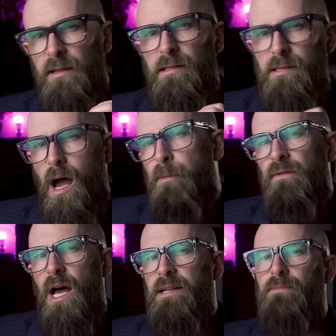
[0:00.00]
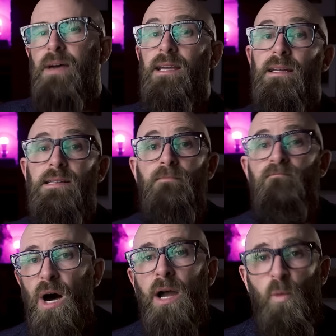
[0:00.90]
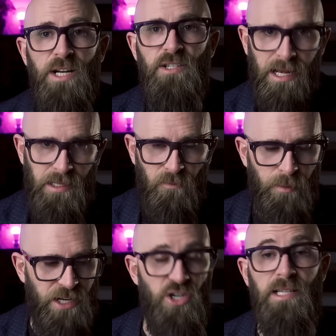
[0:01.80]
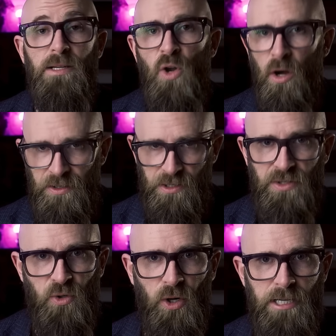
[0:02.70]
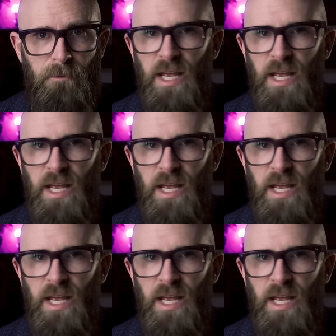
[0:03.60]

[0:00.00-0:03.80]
the star provides a mechanism by which that information is not destroyed.